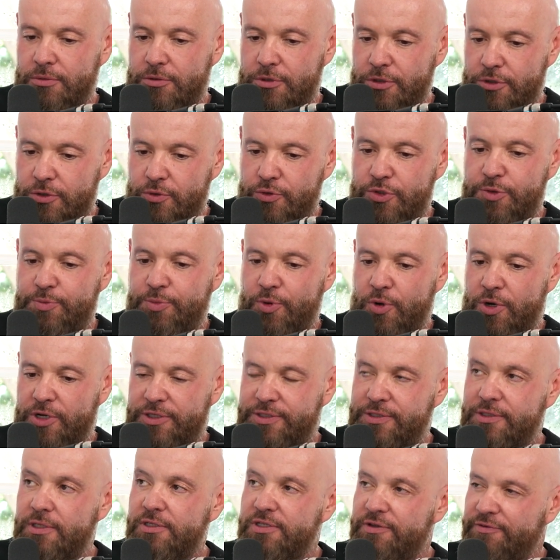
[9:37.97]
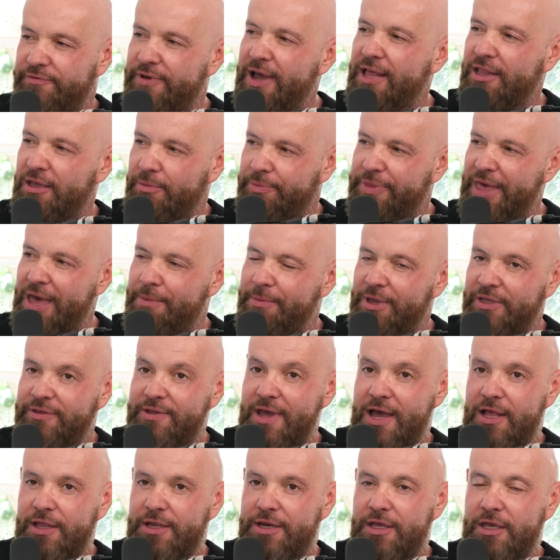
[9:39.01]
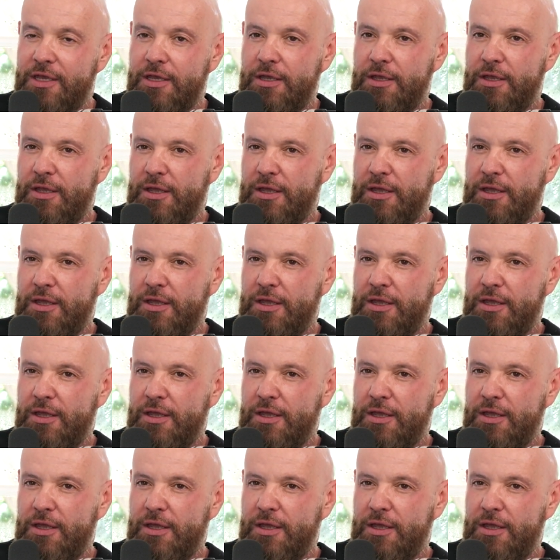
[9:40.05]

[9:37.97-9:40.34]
do sports, to develop that mentality.